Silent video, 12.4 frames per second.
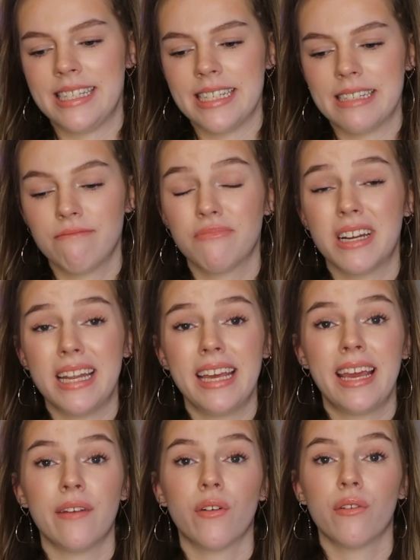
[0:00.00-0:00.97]
didn't really
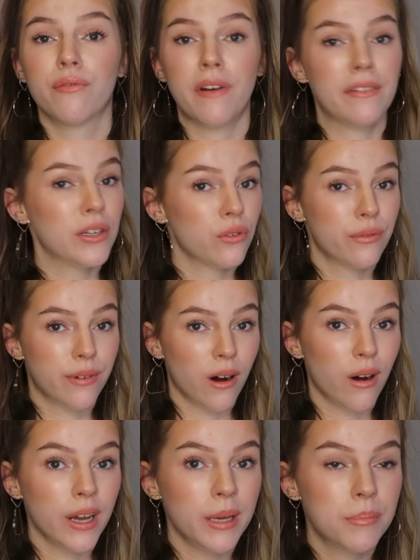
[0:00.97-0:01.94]
give off very good
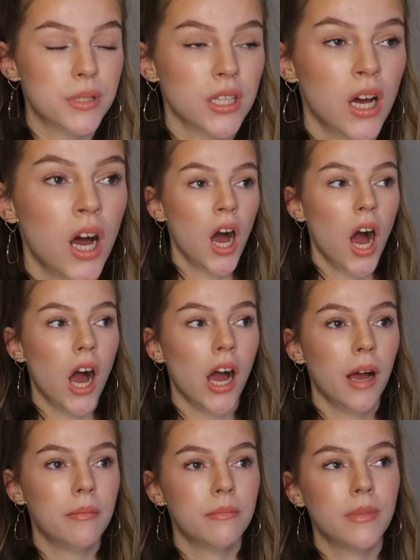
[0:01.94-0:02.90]
vibes,
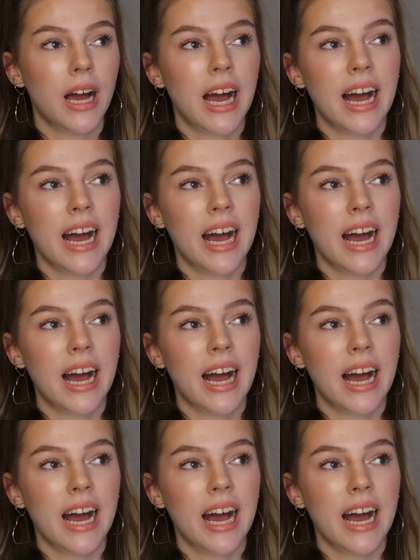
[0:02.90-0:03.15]
and